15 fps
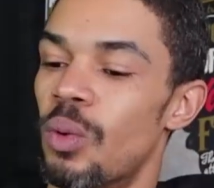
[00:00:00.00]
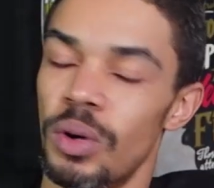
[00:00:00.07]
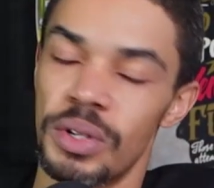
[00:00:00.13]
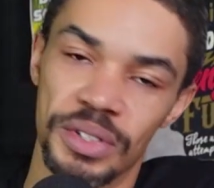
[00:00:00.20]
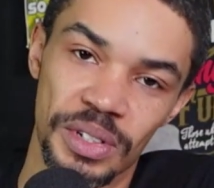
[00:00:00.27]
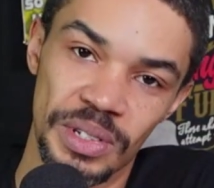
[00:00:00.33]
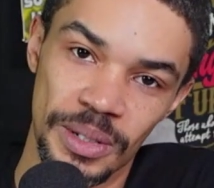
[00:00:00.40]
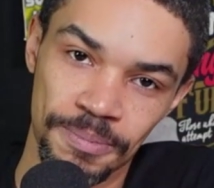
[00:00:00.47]

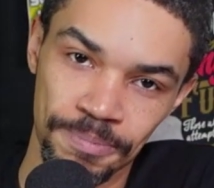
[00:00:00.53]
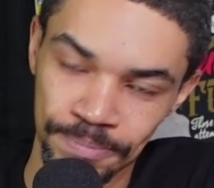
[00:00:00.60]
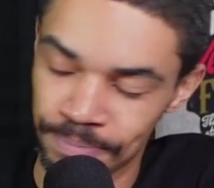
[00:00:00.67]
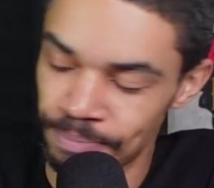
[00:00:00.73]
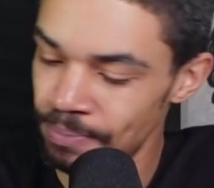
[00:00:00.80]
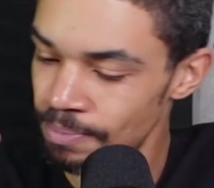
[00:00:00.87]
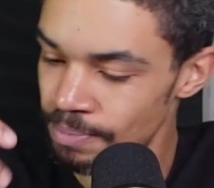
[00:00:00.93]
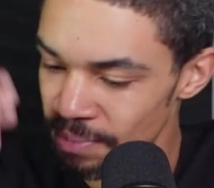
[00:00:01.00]
system,
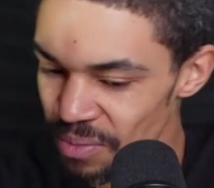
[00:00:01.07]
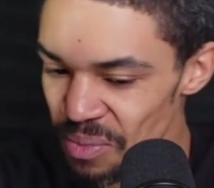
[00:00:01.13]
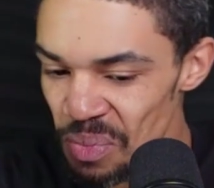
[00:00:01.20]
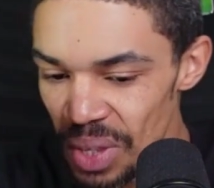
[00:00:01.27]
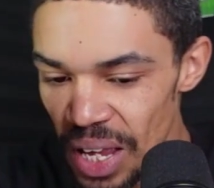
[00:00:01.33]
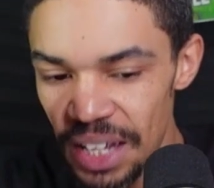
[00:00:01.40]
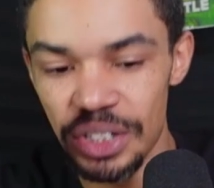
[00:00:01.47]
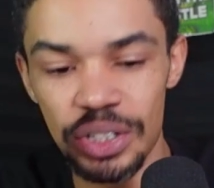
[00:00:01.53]

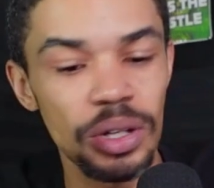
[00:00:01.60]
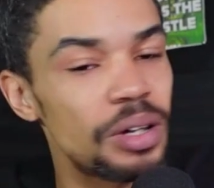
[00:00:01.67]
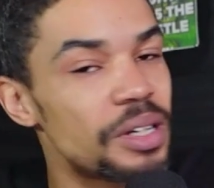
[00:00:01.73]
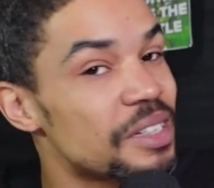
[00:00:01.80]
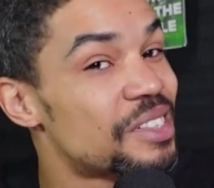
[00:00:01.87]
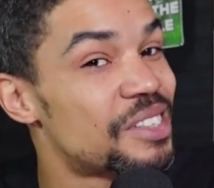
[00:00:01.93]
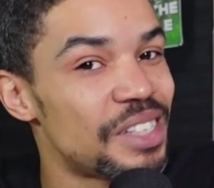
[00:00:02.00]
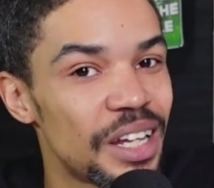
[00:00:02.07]
started
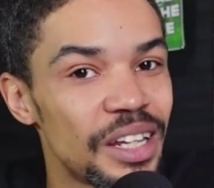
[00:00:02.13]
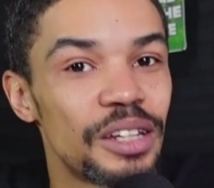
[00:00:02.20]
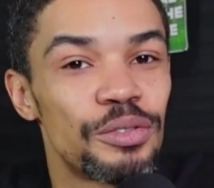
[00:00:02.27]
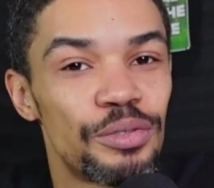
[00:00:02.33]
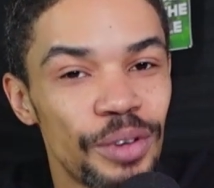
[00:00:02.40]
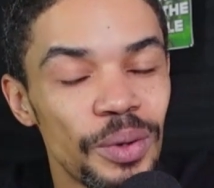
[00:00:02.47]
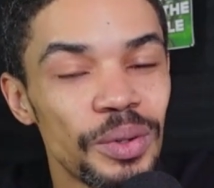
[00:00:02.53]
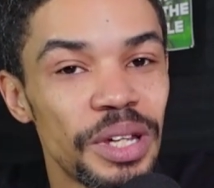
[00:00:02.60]
selling
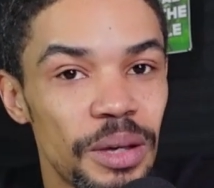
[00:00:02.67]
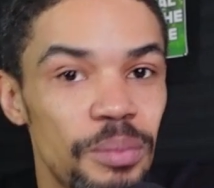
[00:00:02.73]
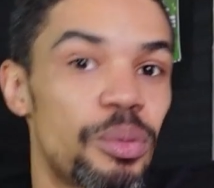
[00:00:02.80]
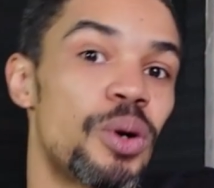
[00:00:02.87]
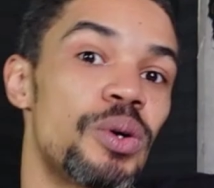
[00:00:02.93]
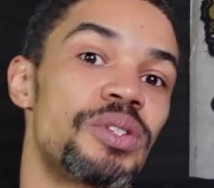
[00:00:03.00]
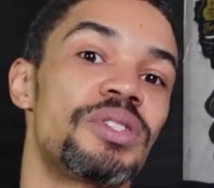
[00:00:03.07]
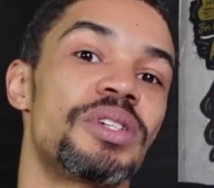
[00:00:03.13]
phony
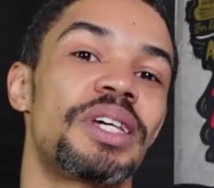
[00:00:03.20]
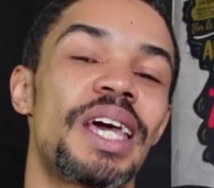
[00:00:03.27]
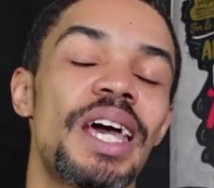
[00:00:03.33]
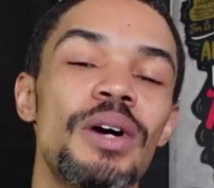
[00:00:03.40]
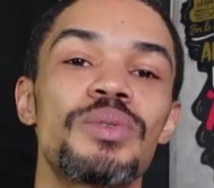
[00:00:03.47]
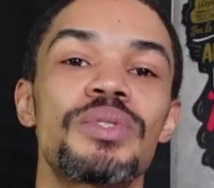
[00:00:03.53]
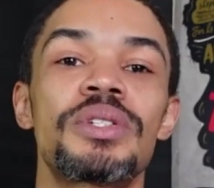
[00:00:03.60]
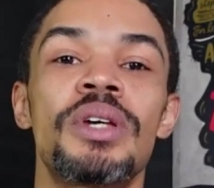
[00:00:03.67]
MPerks
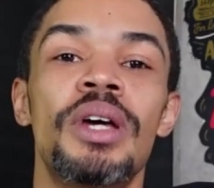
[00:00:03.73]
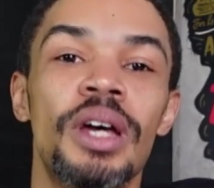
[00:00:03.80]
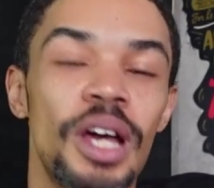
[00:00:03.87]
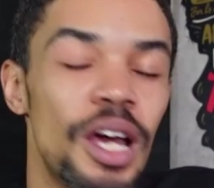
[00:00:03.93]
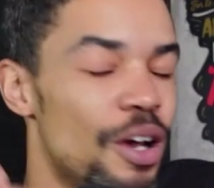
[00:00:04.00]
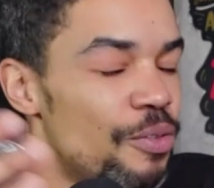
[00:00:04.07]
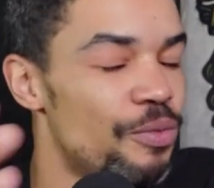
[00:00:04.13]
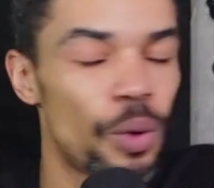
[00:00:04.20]
accounts
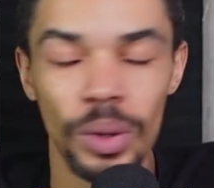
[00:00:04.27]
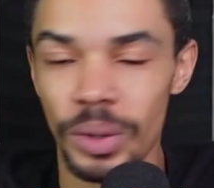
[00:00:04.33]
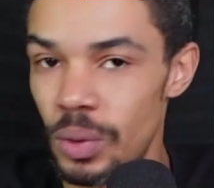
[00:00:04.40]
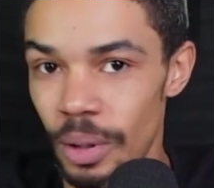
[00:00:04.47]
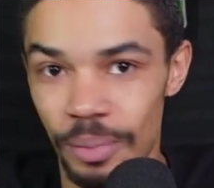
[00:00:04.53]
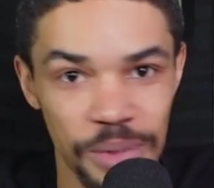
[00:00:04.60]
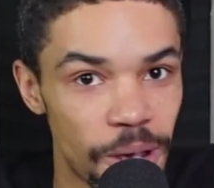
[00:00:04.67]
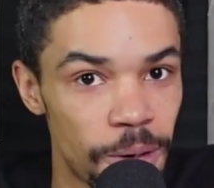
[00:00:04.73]
for
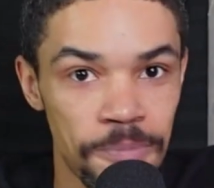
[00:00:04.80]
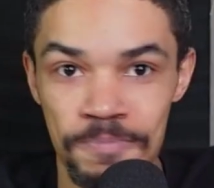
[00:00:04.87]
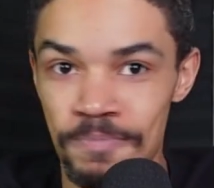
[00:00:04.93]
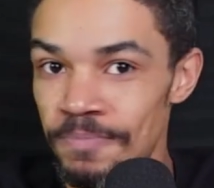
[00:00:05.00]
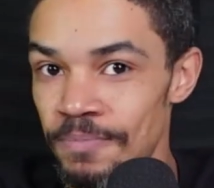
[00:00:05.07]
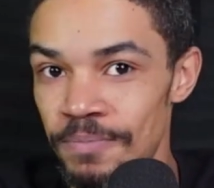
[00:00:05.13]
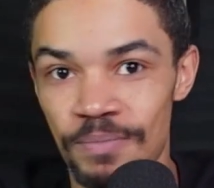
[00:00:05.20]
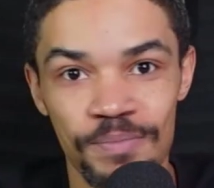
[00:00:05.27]
crypto.
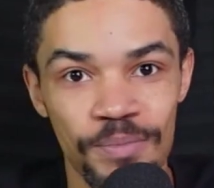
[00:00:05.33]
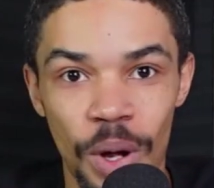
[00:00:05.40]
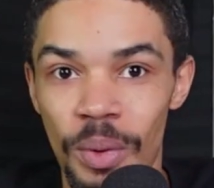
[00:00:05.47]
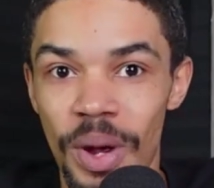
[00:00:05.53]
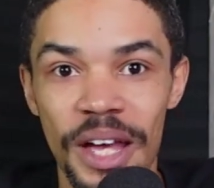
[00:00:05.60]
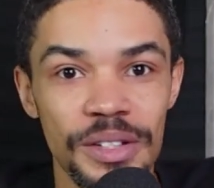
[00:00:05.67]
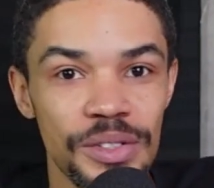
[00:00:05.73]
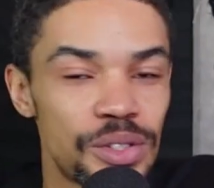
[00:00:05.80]
All
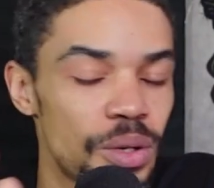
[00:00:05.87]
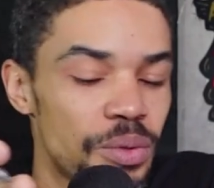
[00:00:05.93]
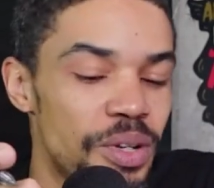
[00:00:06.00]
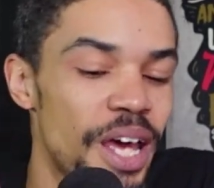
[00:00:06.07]
right. So not